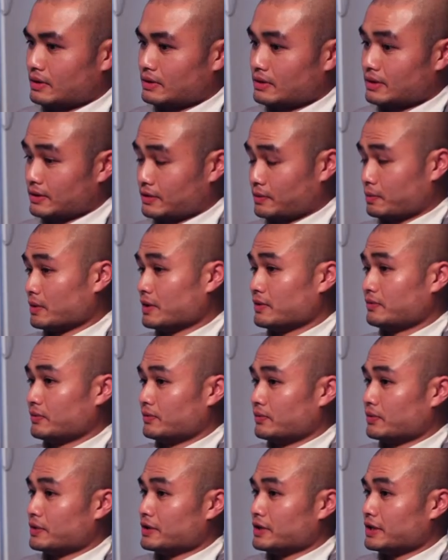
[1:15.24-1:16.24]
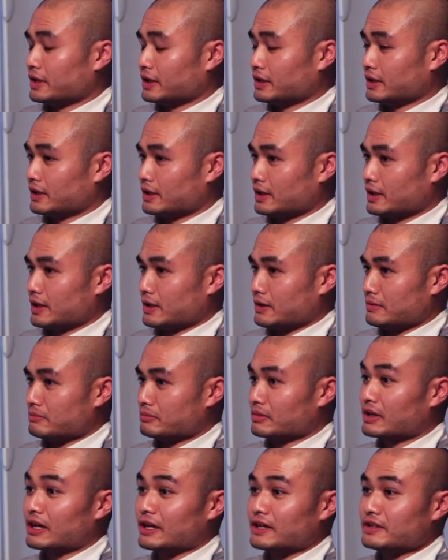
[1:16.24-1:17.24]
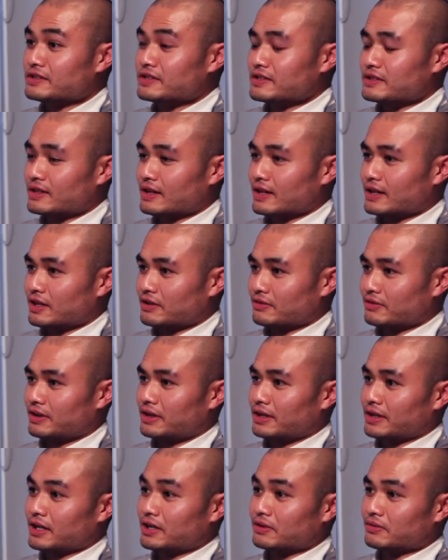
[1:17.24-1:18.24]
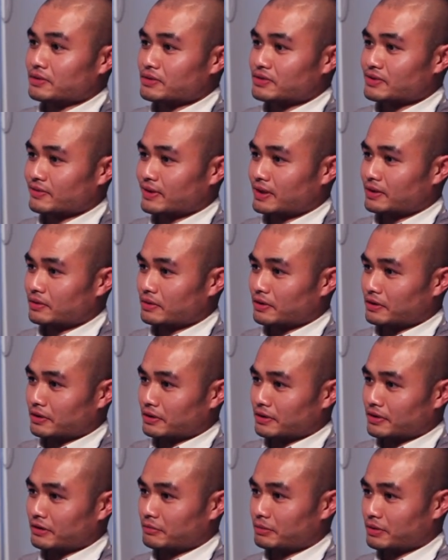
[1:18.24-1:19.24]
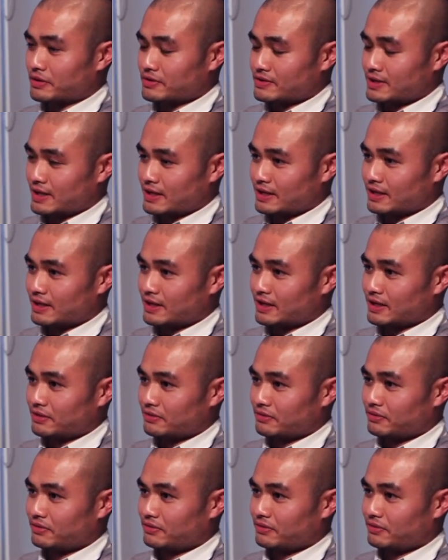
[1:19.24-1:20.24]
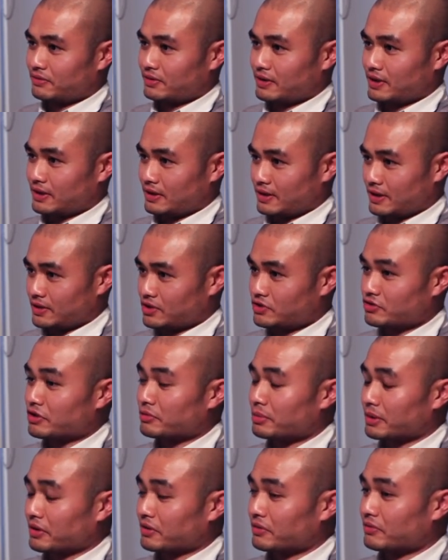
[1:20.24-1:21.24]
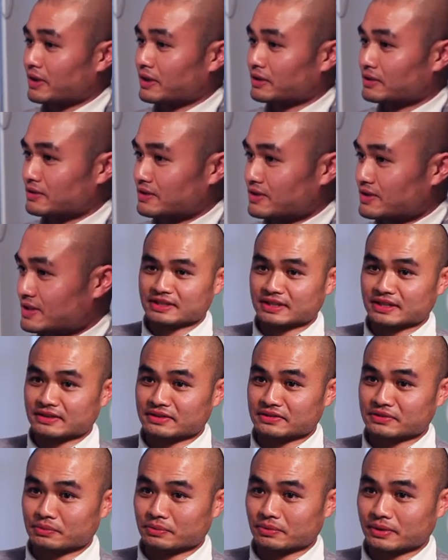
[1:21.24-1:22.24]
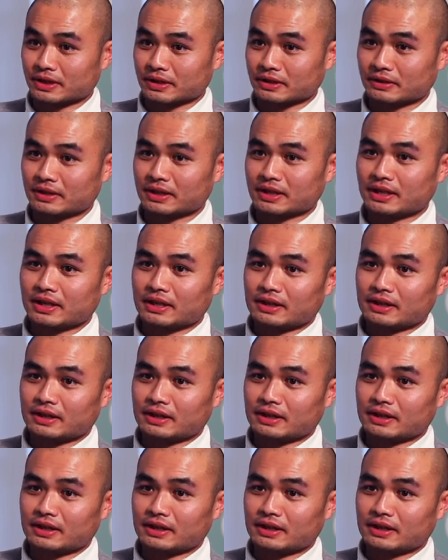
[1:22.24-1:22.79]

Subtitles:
It's worth avoiding cleansers that have high levels of alcohol in it because that can have a stripping effect on the skin as well.